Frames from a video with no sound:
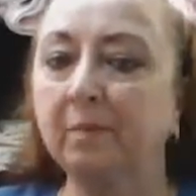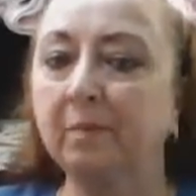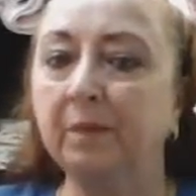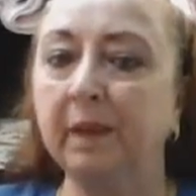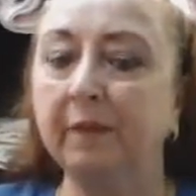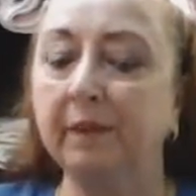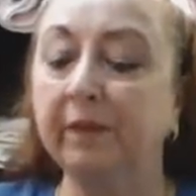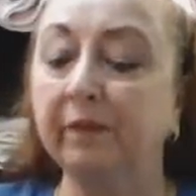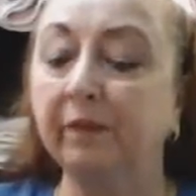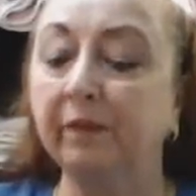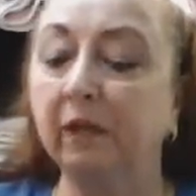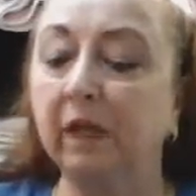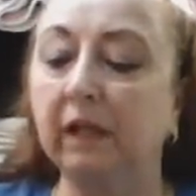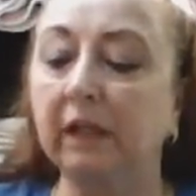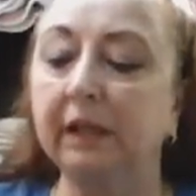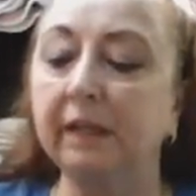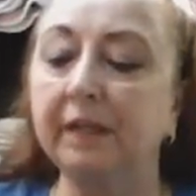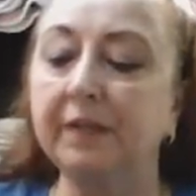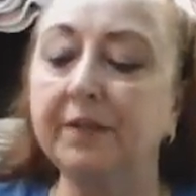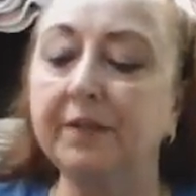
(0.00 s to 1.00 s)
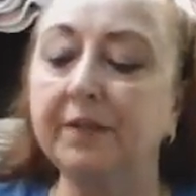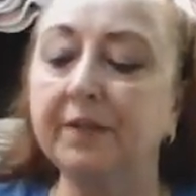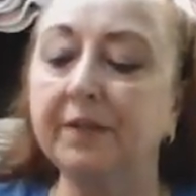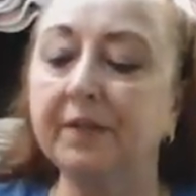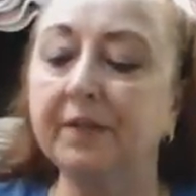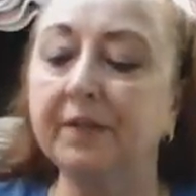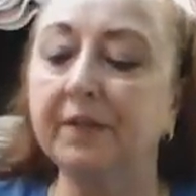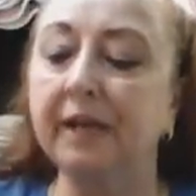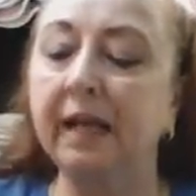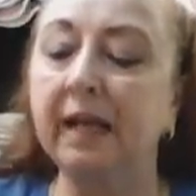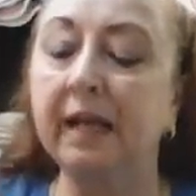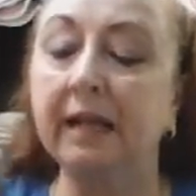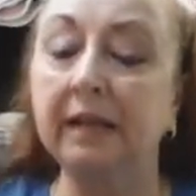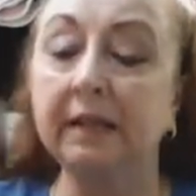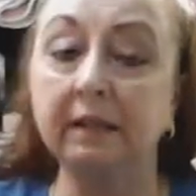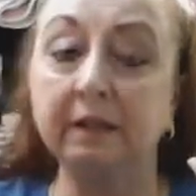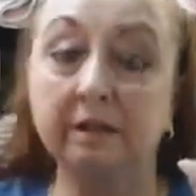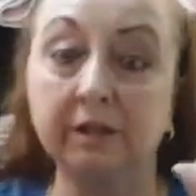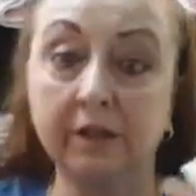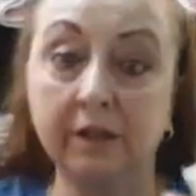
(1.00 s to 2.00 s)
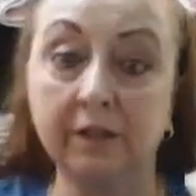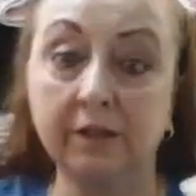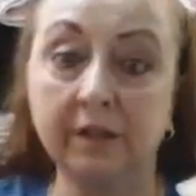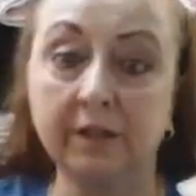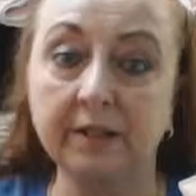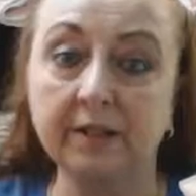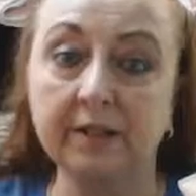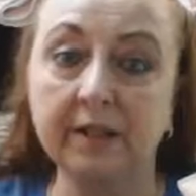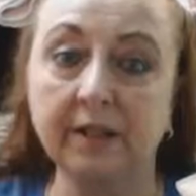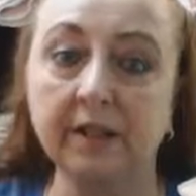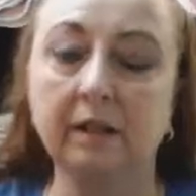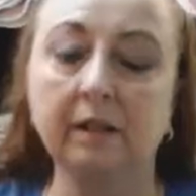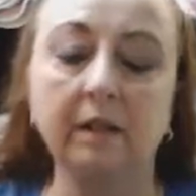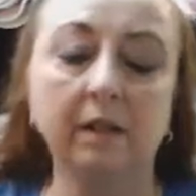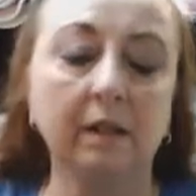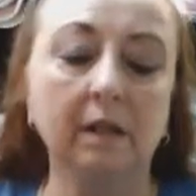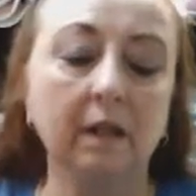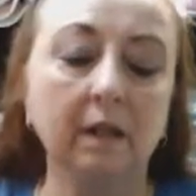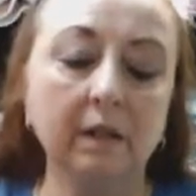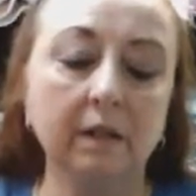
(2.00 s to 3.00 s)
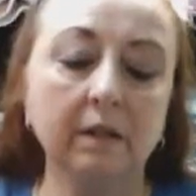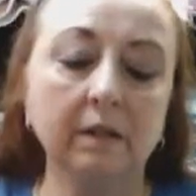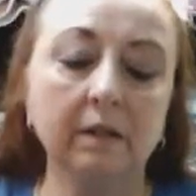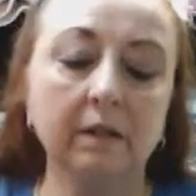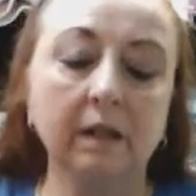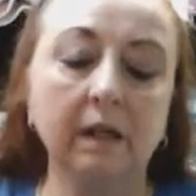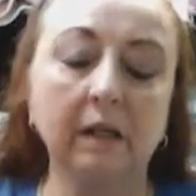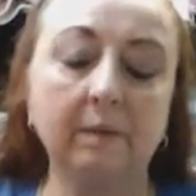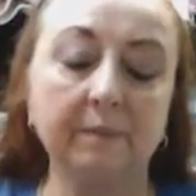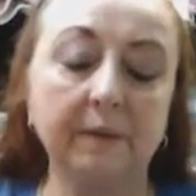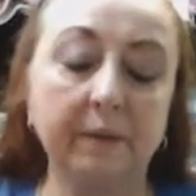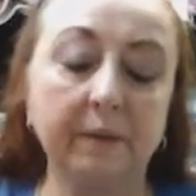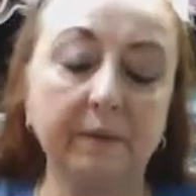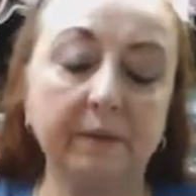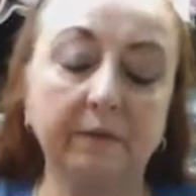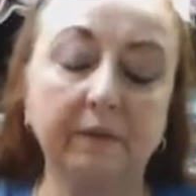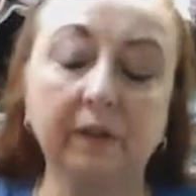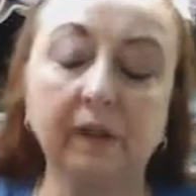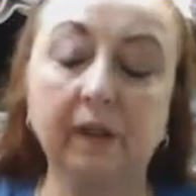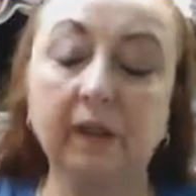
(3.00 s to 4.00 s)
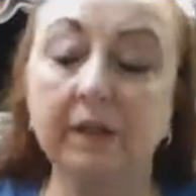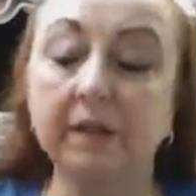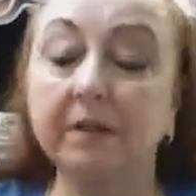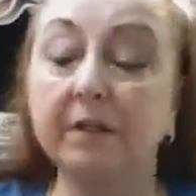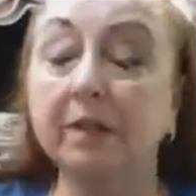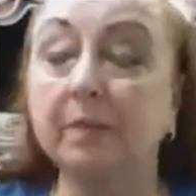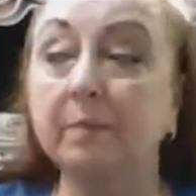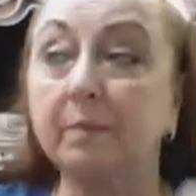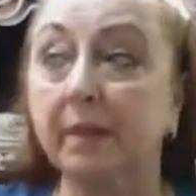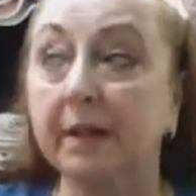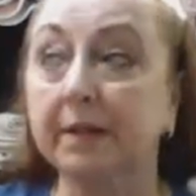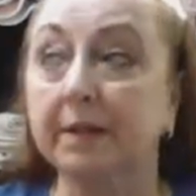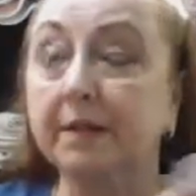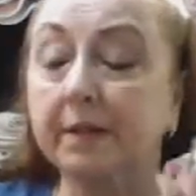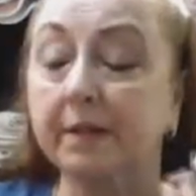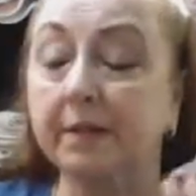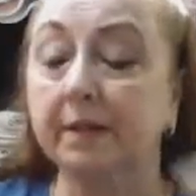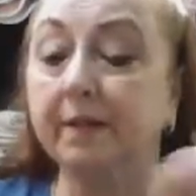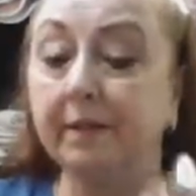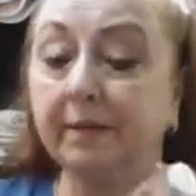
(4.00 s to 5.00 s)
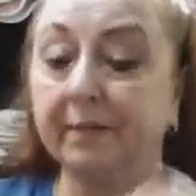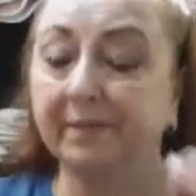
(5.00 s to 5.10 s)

BB Flawless and Touch Concealer. The BB Flawless is Bisque.